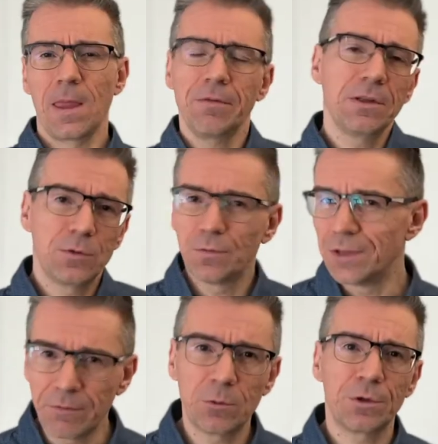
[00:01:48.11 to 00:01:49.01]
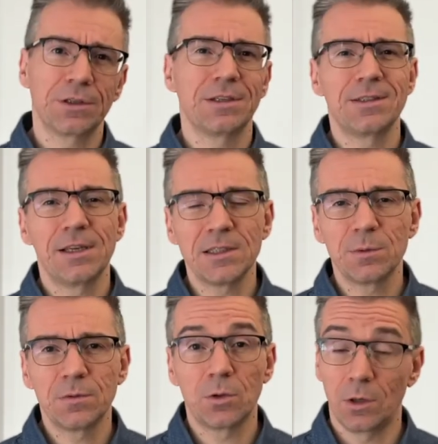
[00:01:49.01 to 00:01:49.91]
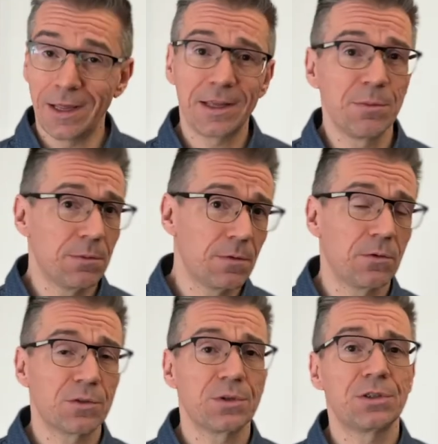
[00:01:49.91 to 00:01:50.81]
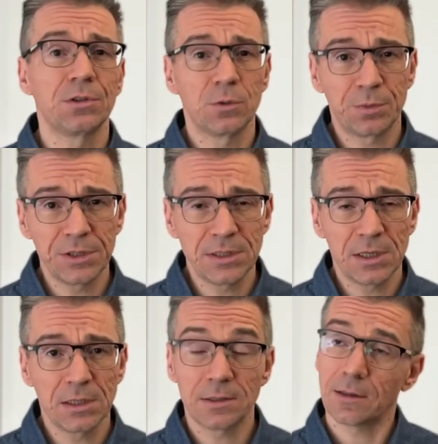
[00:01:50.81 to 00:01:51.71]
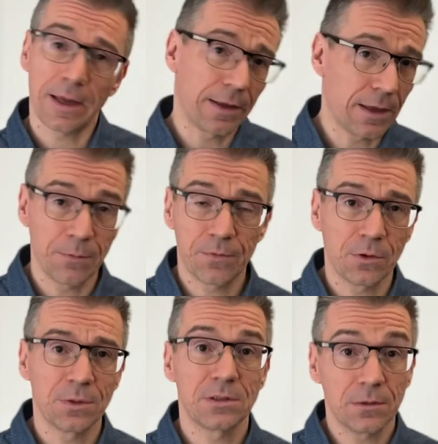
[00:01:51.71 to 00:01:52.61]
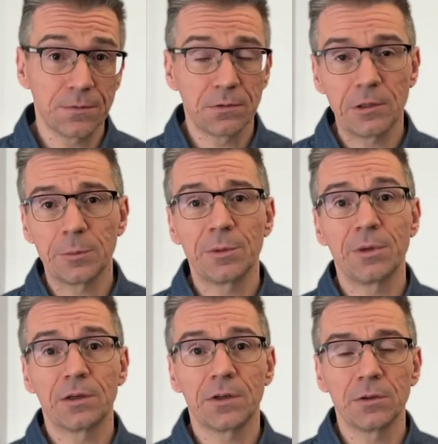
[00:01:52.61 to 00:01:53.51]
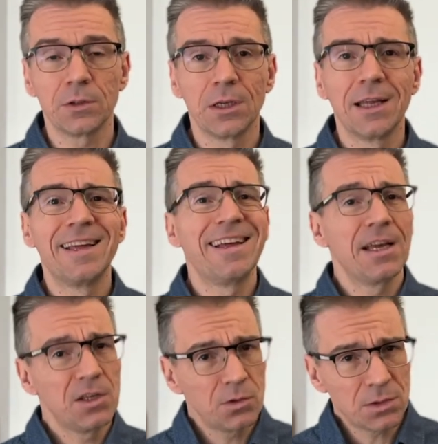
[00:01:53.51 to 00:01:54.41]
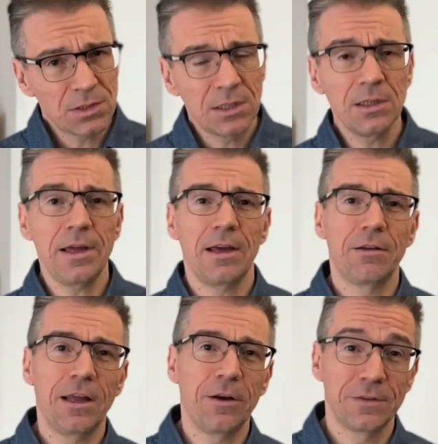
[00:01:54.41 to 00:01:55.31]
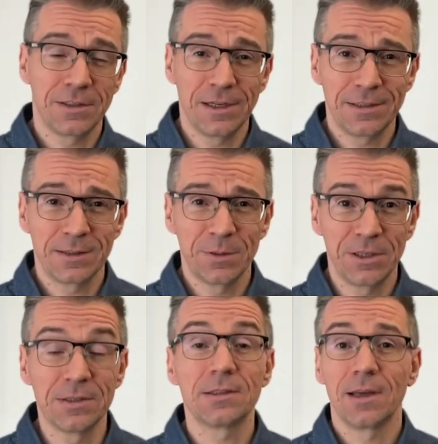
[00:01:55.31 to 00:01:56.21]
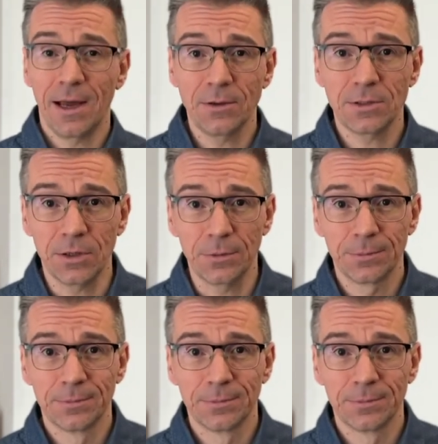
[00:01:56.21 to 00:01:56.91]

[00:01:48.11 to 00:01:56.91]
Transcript: Even if you've never worked at sales before, like me before switching to pre-sales, I came from a software development background, you still have a lot of sales experience. How so?